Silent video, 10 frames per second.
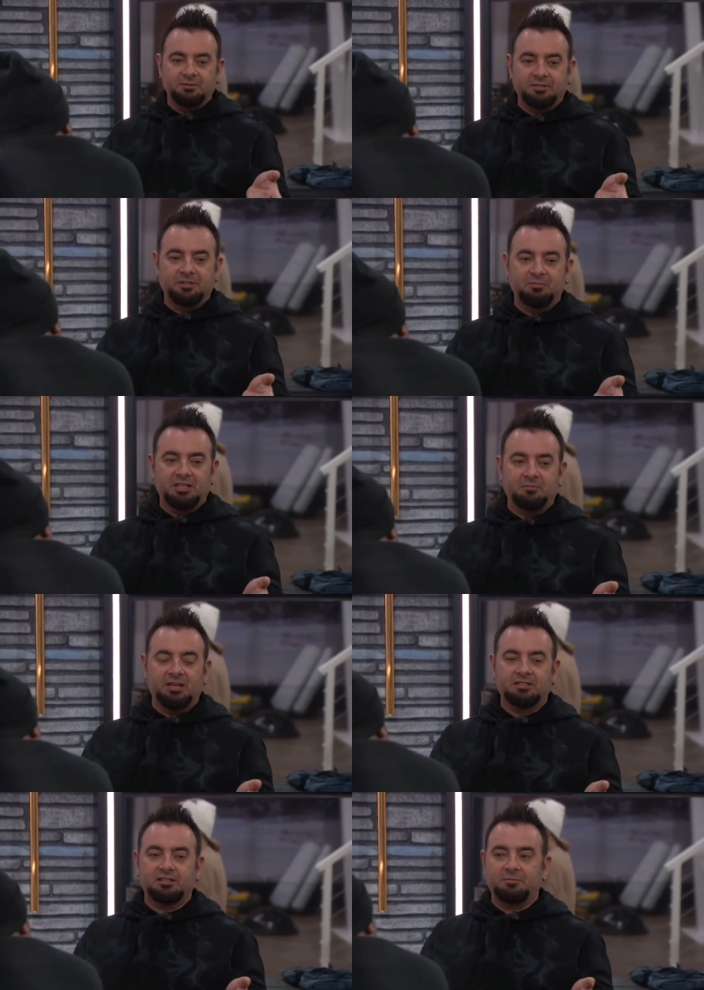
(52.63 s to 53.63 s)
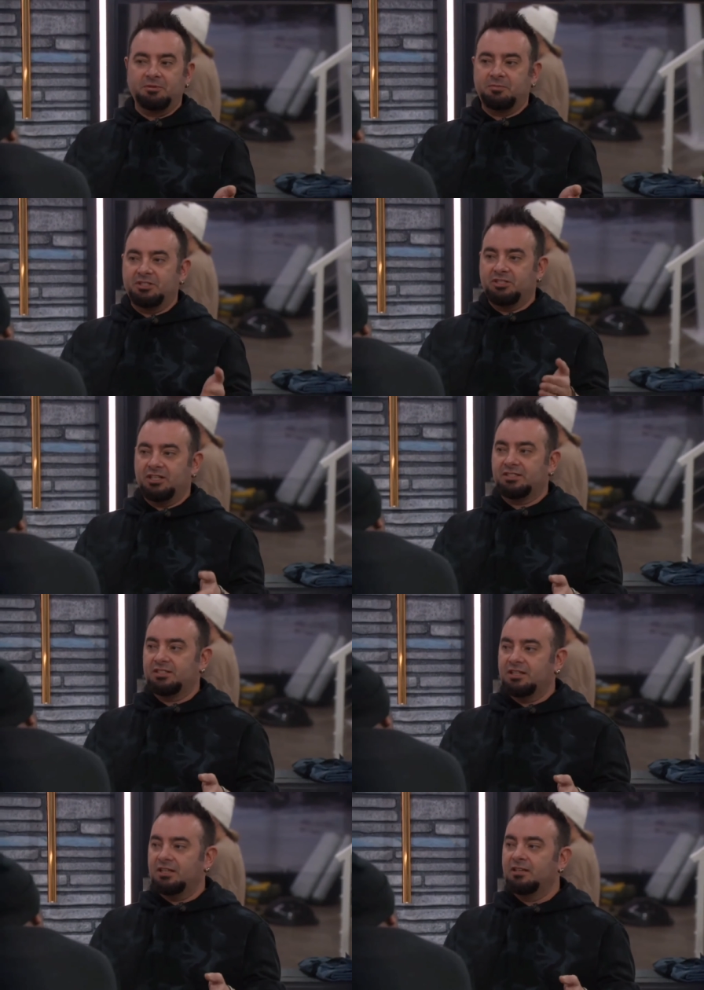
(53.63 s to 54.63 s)
that was on the Mickey Mouse Club with me,
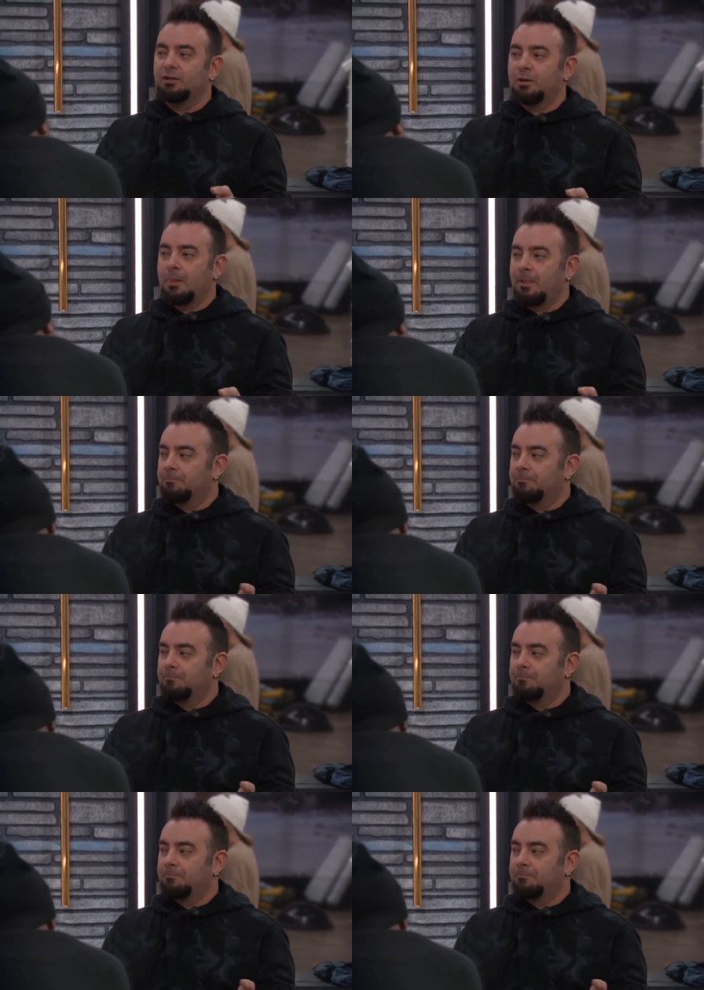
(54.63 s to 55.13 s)
JC. Oh, yeah.